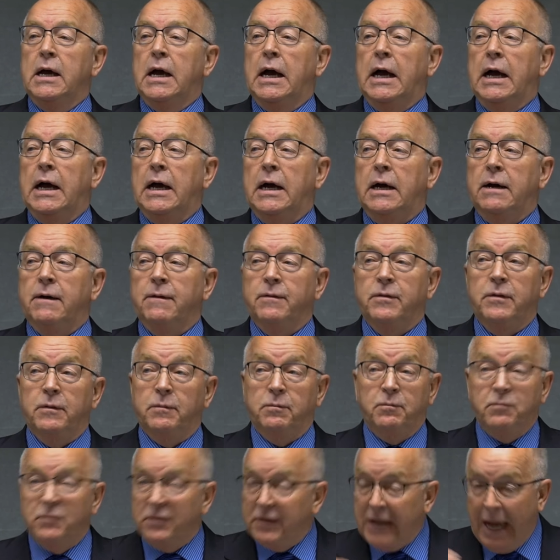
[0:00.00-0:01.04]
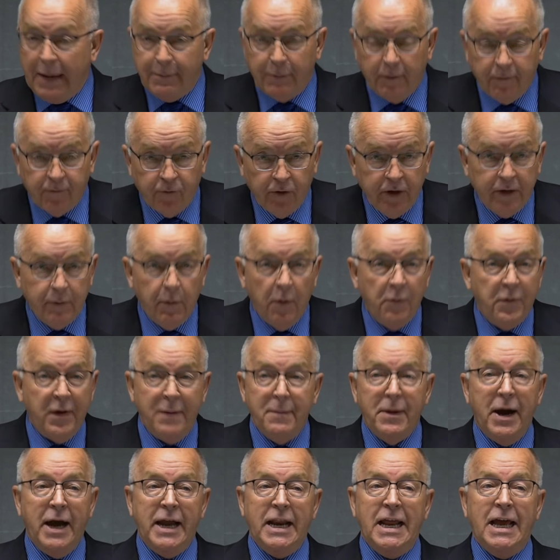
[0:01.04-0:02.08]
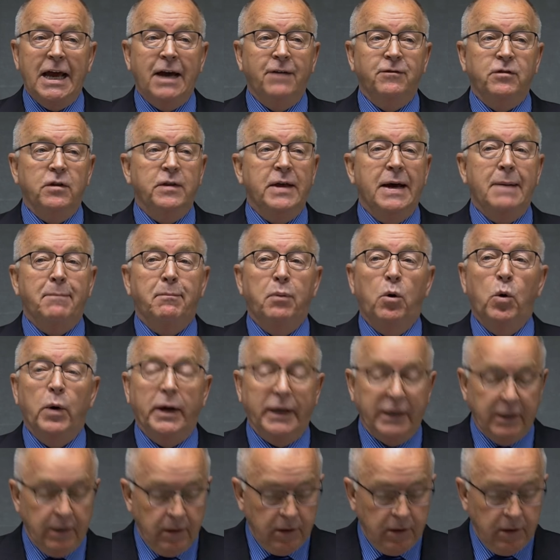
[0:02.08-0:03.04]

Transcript: the type of freedom that they might have to that point.